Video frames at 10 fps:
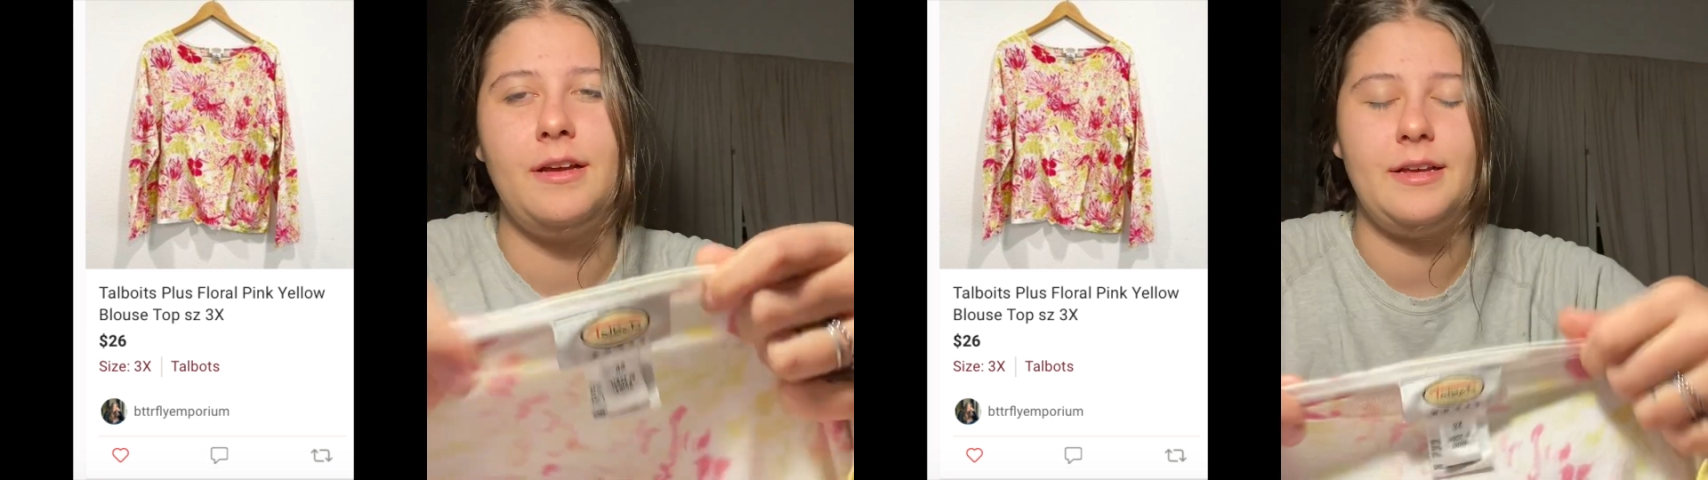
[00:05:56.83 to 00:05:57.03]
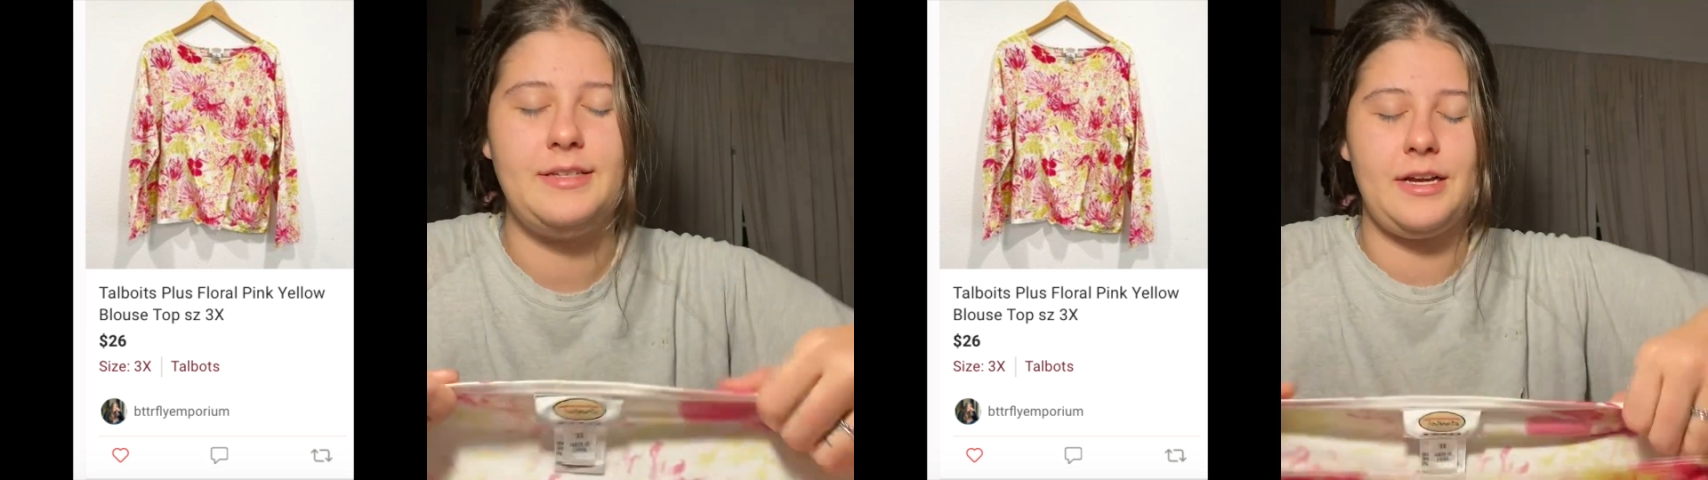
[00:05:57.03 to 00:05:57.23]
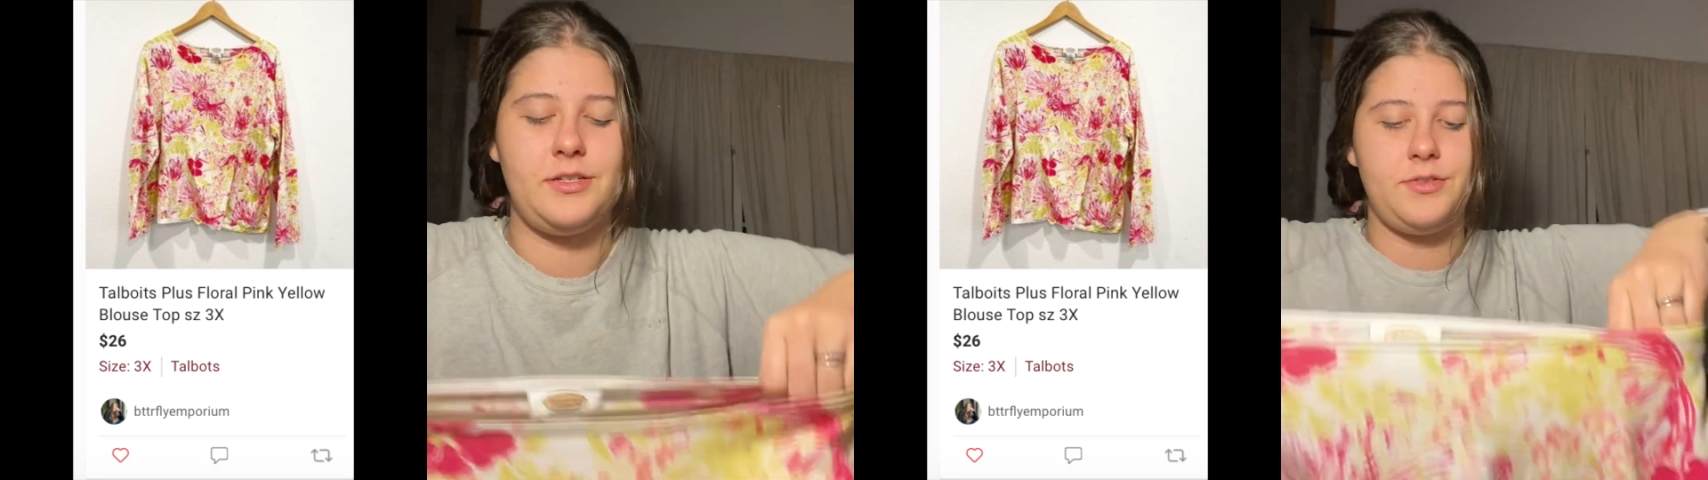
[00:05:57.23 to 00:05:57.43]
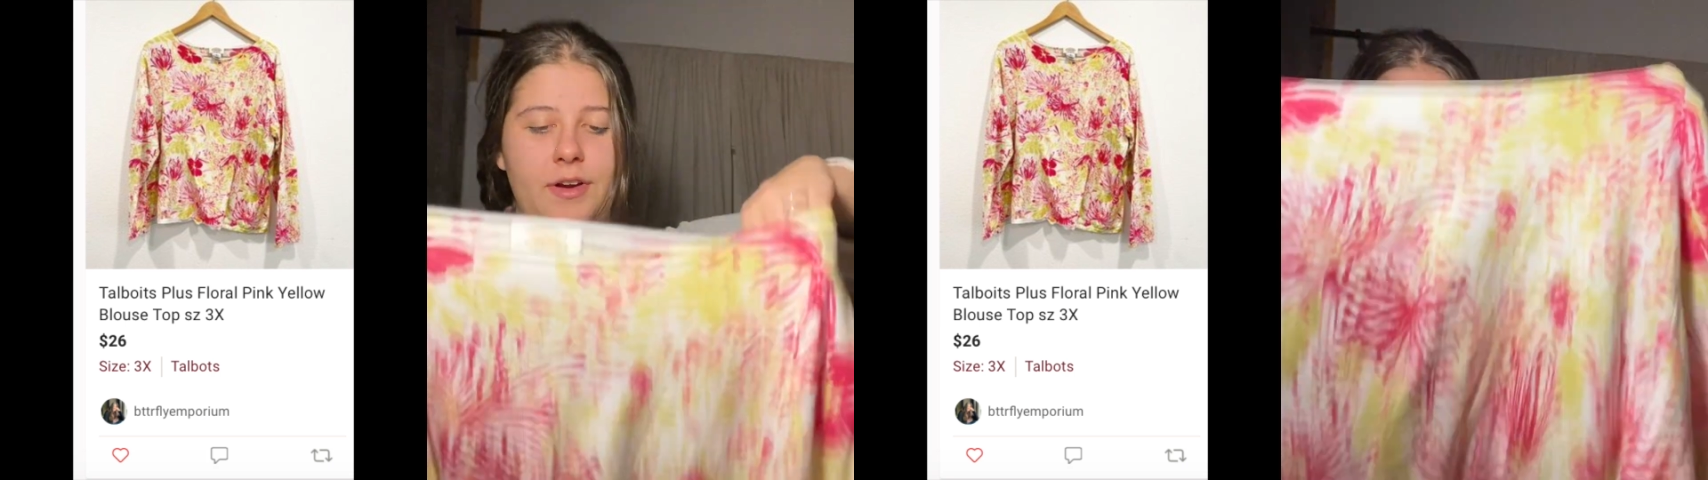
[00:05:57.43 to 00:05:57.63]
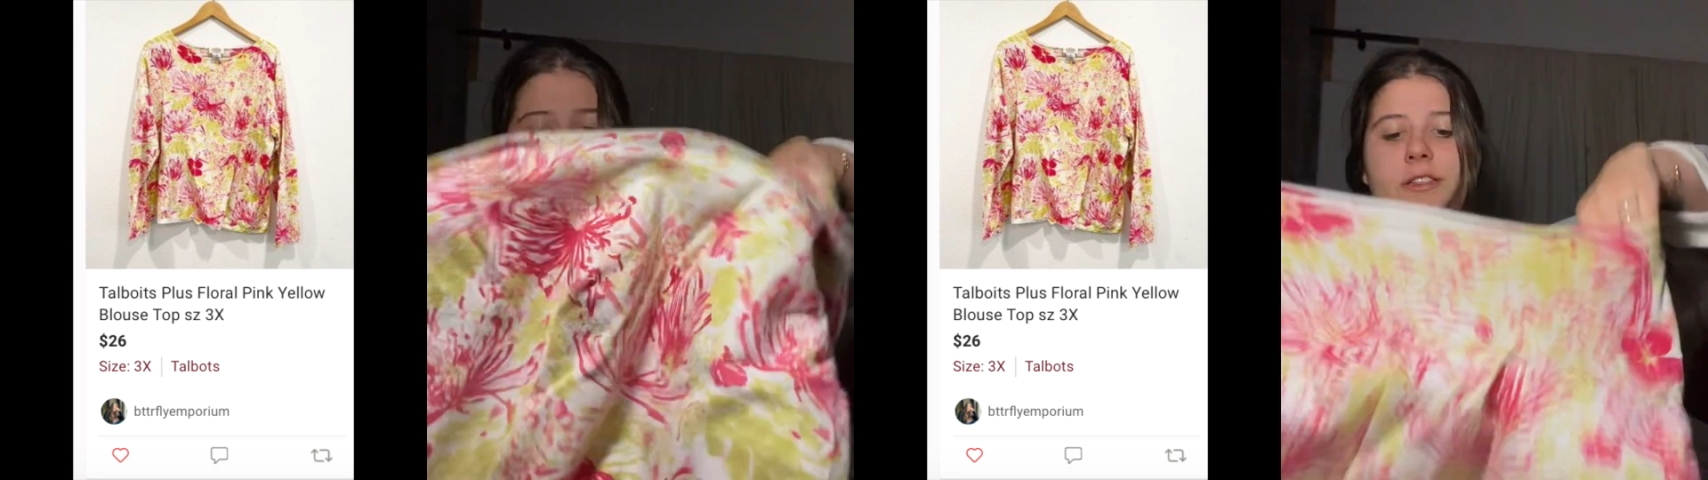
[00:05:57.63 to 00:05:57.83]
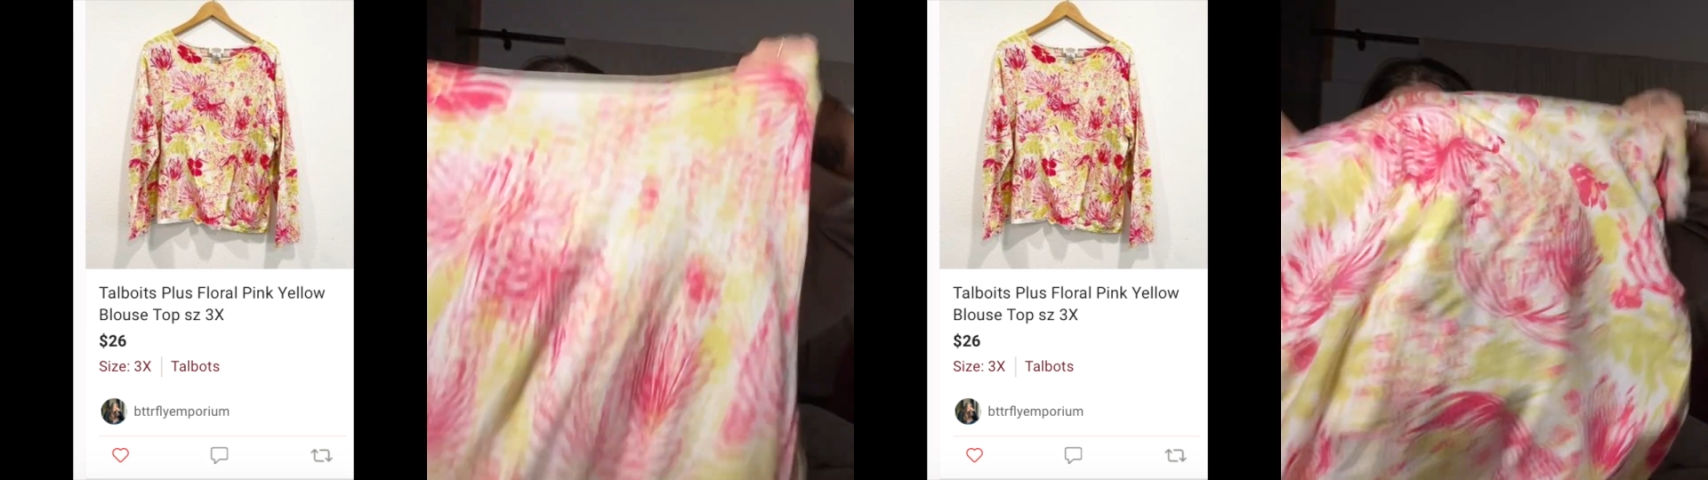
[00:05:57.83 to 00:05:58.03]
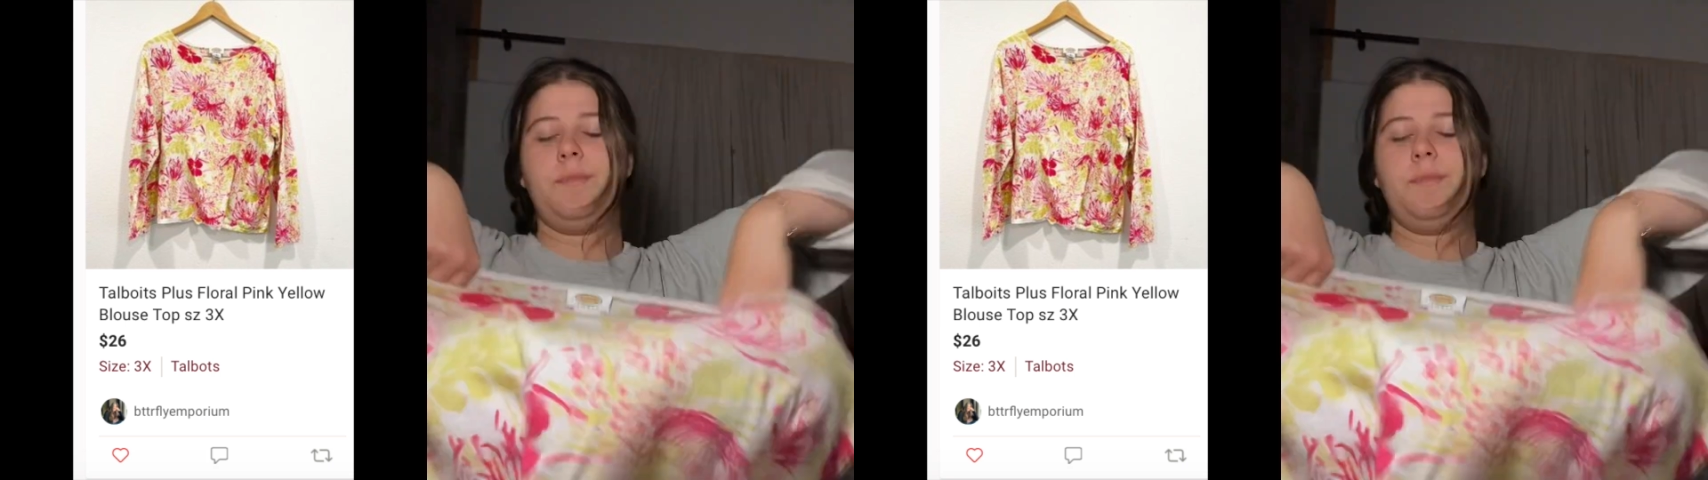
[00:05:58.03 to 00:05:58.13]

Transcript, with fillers: a size 3X, so it's